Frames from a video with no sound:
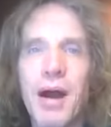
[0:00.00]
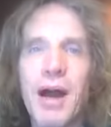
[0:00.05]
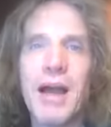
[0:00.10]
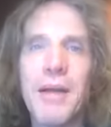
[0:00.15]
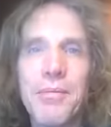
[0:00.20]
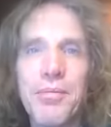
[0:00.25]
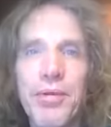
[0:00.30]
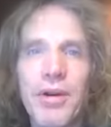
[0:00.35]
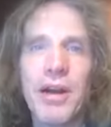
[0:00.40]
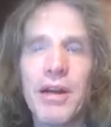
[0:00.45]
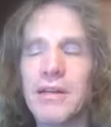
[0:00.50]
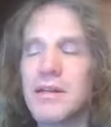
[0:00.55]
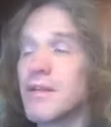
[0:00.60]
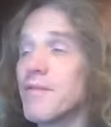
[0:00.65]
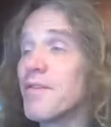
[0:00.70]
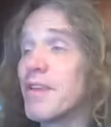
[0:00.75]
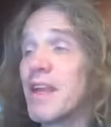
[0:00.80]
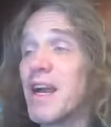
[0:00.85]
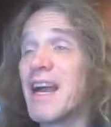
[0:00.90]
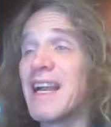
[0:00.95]
byproduct
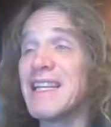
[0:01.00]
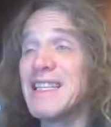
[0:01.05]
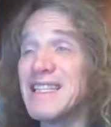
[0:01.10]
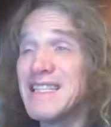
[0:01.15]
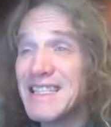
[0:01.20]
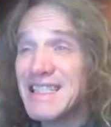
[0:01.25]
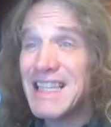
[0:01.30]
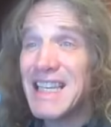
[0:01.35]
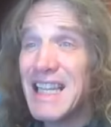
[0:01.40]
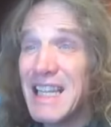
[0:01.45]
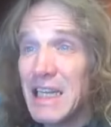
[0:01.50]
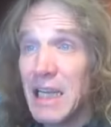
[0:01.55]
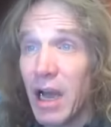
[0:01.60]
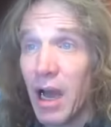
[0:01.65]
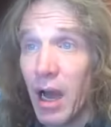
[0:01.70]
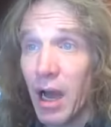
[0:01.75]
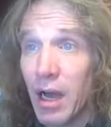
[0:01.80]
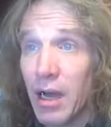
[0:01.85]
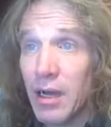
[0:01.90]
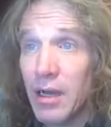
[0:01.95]
of the idea
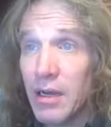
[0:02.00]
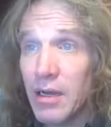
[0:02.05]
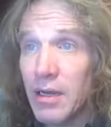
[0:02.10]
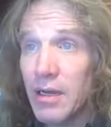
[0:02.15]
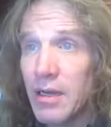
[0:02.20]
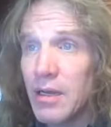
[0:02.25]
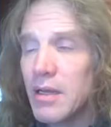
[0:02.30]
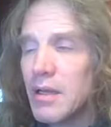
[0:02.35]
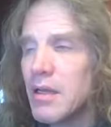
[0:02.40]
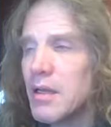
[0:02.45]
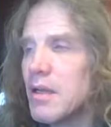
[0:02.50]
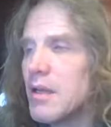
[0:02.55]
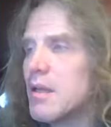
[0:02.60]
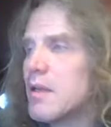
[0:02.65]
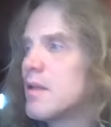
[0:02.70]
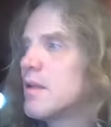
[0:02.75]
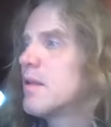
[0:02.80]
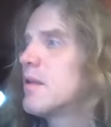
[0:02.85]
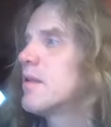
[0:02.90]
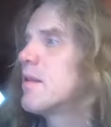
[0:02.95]

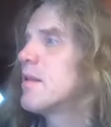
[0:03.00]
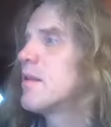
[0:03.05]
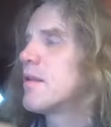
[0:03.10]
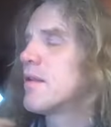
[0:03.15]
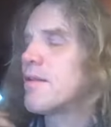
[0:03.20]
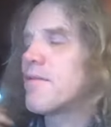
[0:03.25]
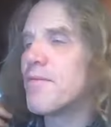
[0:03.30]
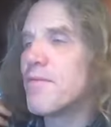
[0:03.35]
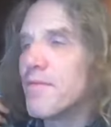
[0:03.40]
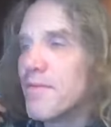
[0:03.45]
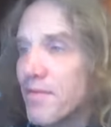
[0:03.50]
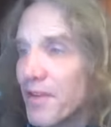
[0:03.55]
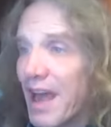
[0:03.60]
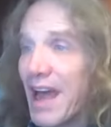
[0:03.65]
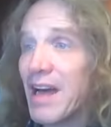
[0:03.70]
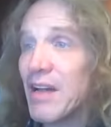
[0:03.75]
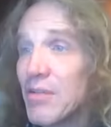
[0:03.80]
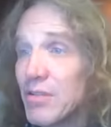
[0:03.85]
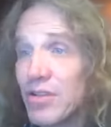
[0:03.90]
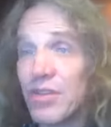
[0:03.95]
that
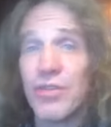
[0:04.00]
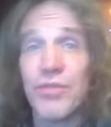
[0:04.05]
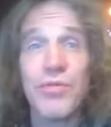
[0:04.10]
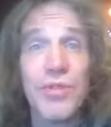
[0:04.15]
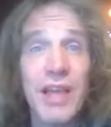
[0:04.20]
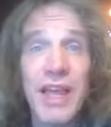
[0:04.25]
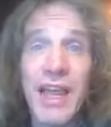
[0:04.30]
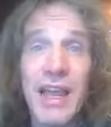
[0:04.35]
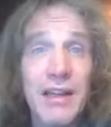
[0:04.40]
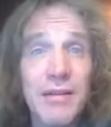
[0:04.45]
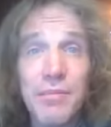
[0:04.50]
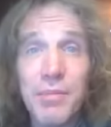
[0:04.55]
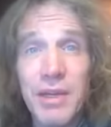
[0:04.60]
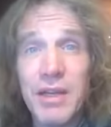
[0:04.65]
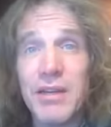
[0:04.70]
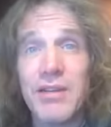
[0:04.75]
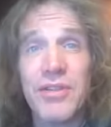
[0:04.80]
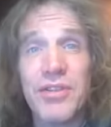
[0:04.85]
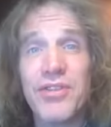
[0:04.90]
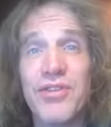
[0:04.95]
value can't be
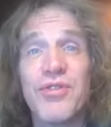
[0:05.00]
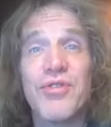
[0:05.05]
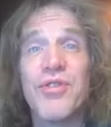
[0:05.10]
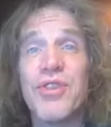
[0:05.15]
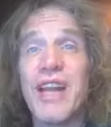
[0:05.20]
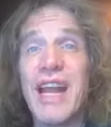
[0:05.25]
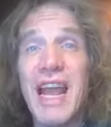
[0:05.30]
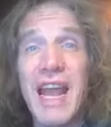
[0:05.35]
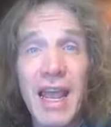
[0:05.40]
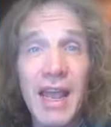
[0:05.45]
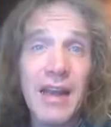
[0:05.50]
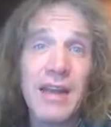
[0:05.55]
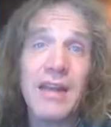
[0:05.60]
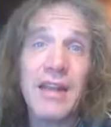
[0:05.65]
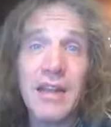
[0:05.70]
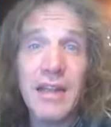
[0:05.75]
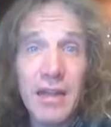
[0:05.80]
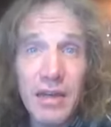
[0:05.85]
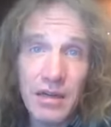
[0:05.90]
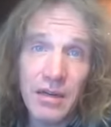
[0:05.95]
understood
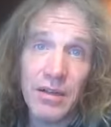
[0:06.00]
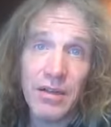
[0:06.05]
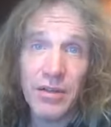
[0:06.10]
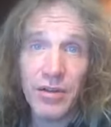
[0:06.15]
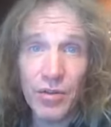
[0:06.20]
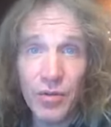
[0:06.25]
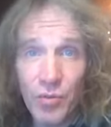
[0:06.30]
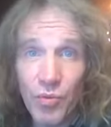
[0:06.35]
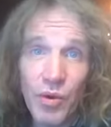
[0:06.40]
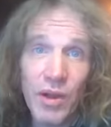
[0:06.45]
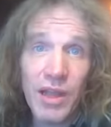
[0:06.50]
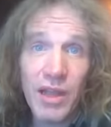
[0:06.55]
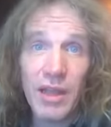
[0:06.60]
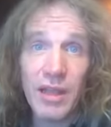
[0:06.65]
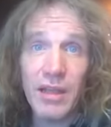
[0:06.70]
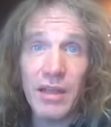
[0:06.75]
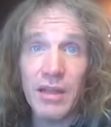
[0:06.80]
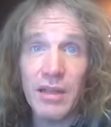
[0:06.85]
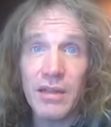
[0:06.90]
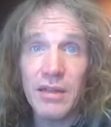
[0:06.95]
any other way
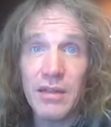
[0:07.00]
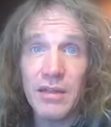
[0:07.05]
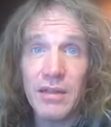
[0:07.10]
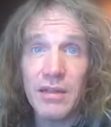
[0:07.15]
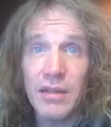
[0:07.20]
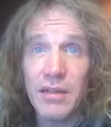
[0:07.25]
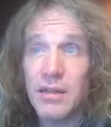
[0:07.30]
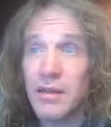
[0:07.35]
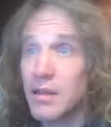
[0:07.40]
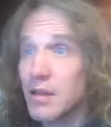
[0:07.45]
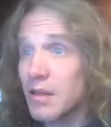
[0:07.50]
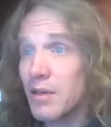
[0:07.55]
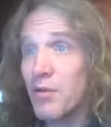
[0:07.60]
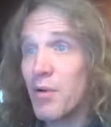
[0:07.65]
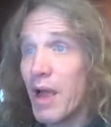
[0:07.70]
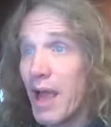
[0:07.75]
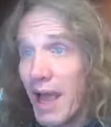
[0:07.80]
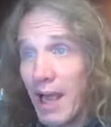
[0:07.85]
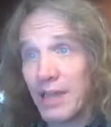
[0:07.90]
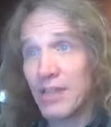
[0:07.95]
than
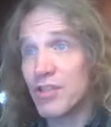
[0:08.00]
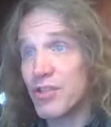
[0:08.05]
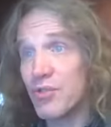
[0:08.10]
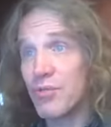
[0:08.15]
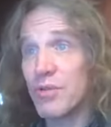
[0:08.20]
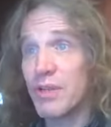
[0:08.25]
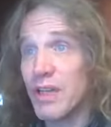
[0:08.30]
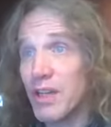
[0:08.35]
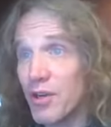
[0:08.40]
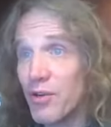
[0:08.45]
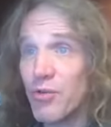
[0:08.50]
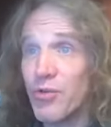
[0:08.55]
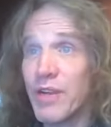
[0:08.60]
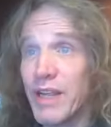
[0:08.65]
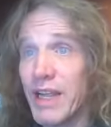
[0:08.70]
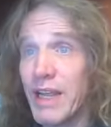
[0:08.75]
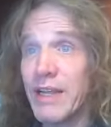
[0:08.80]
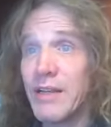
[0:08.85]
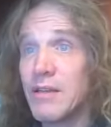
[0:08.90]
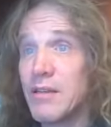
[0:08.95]
to actually
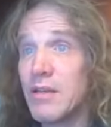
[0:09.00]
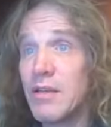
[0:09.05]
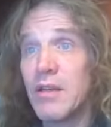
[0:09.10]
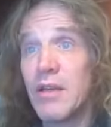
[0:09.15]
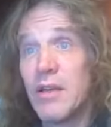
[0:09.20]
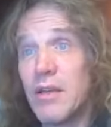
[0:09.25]
create